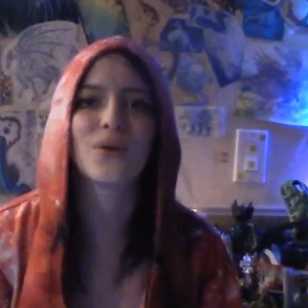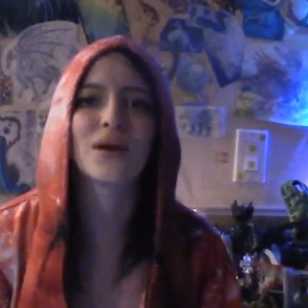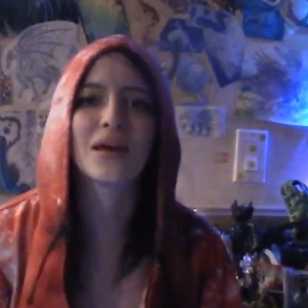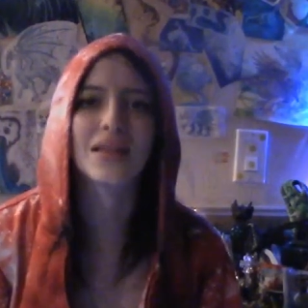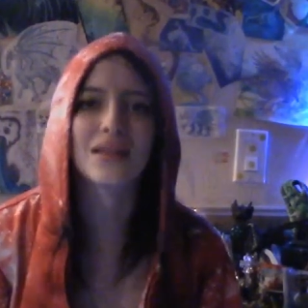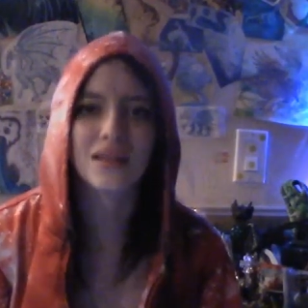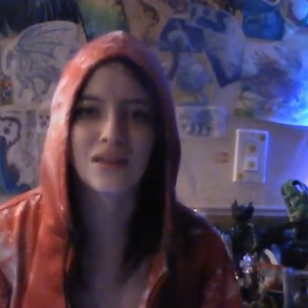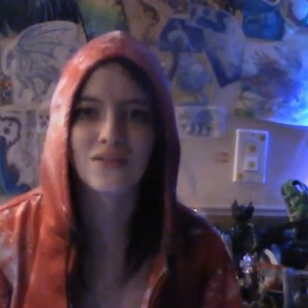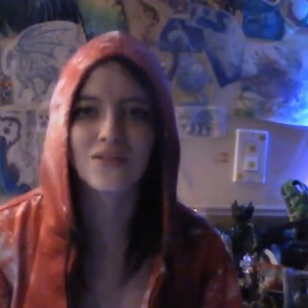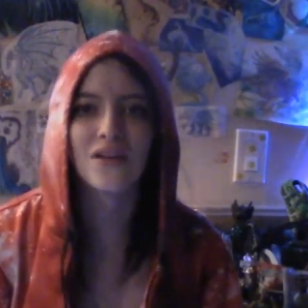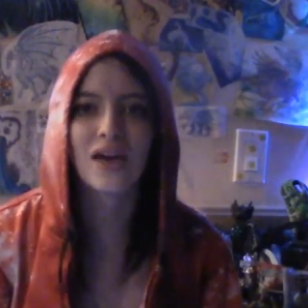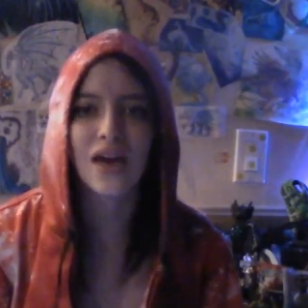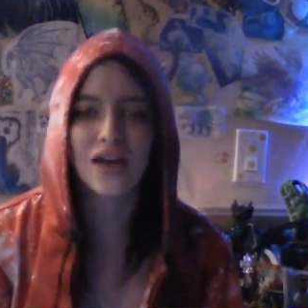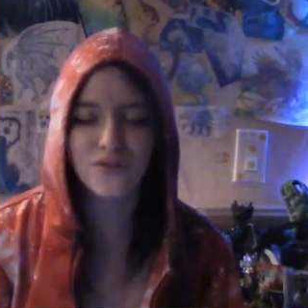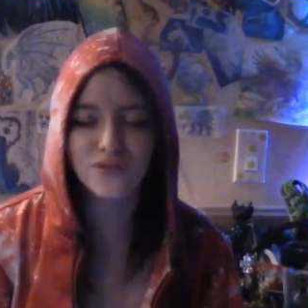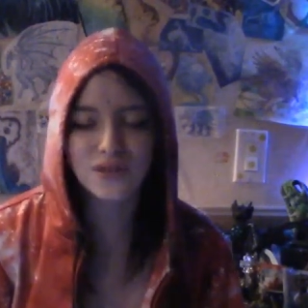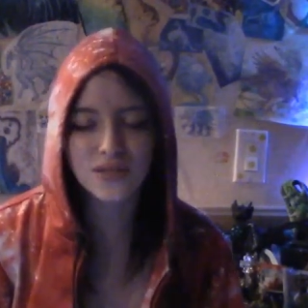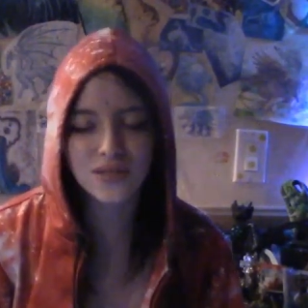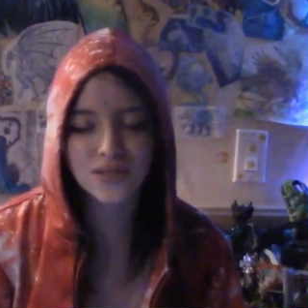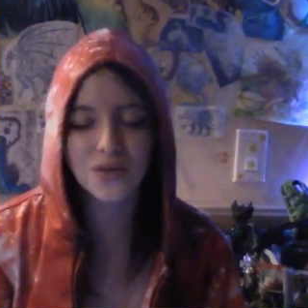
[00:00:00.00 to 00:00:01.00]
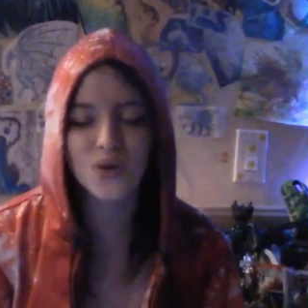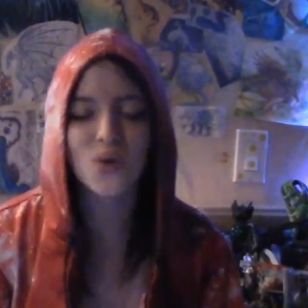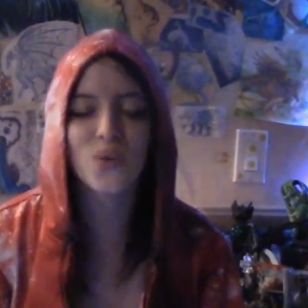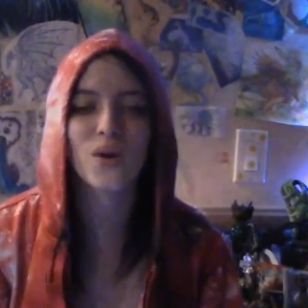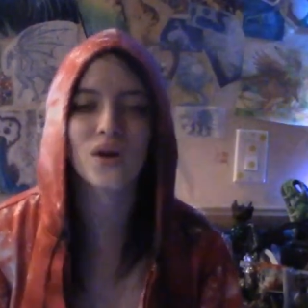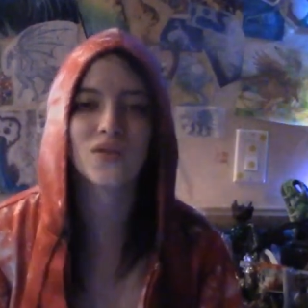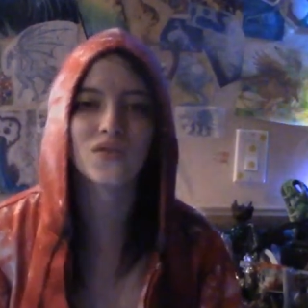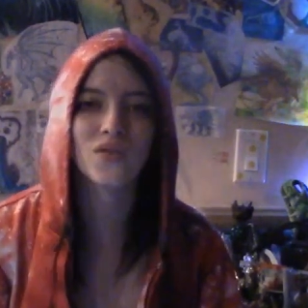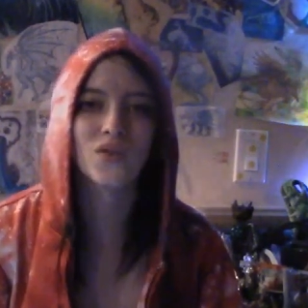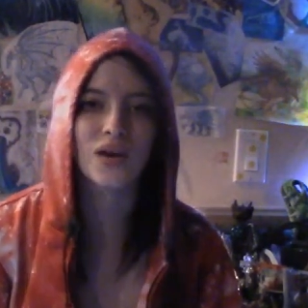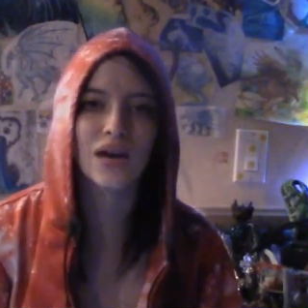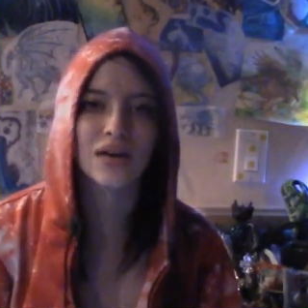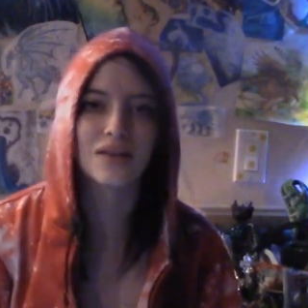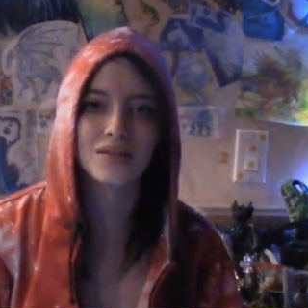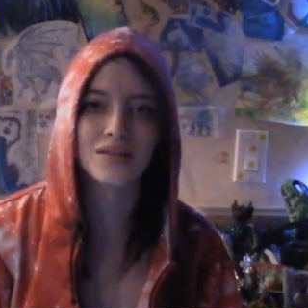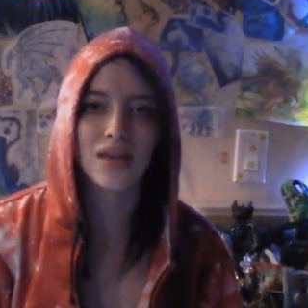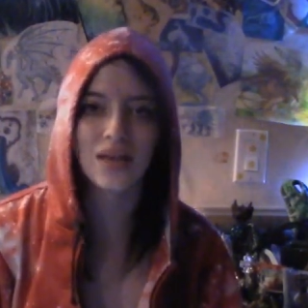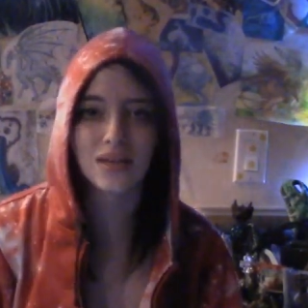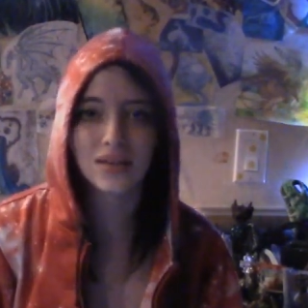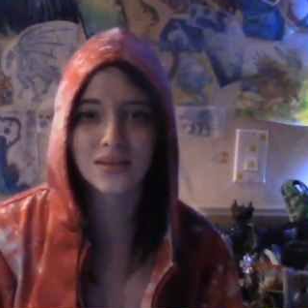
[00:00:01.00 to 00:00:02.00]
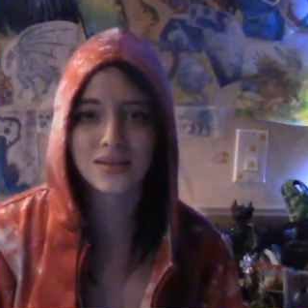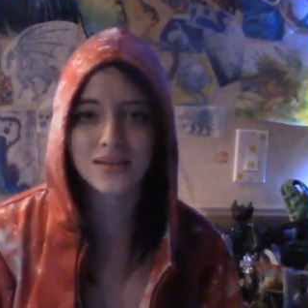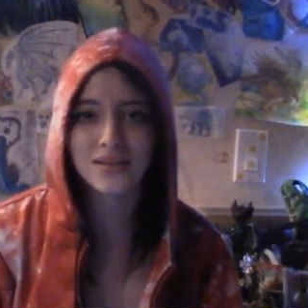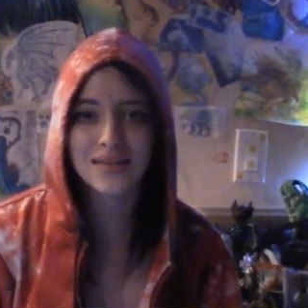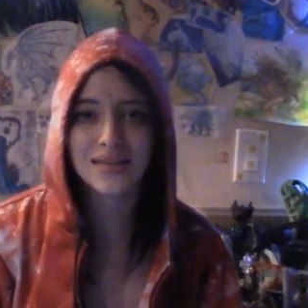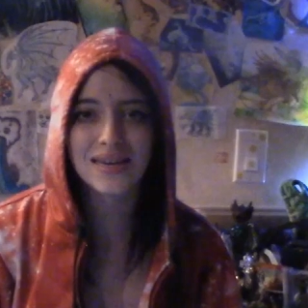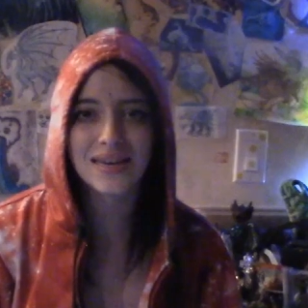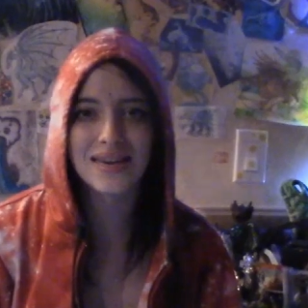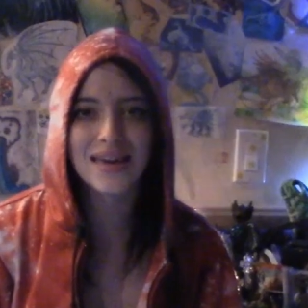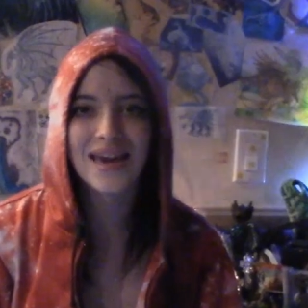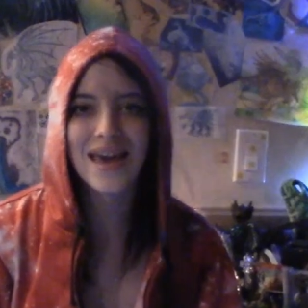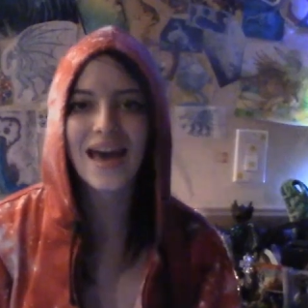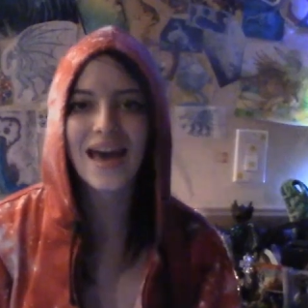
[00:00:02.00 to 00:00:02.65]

and I love every single one of you guys endlessly.